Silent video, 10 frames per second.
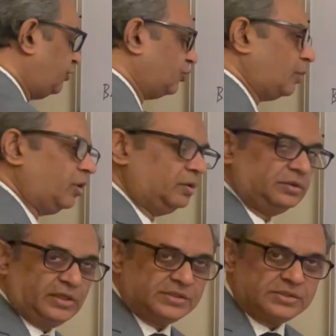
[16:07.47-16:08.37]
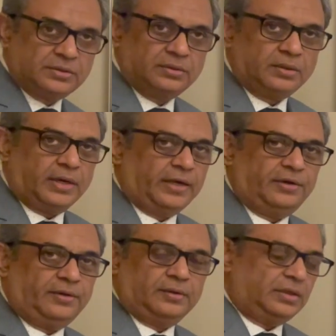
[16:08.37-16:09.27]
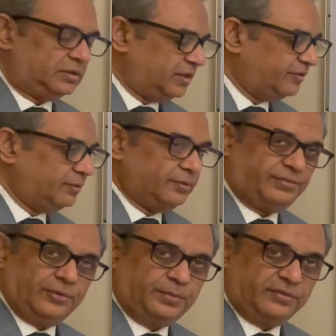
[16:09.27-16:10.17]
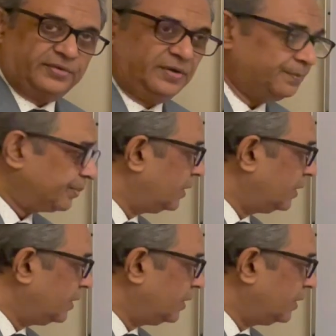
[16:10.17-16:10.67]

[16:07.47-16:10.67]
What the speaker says: small, just 5%,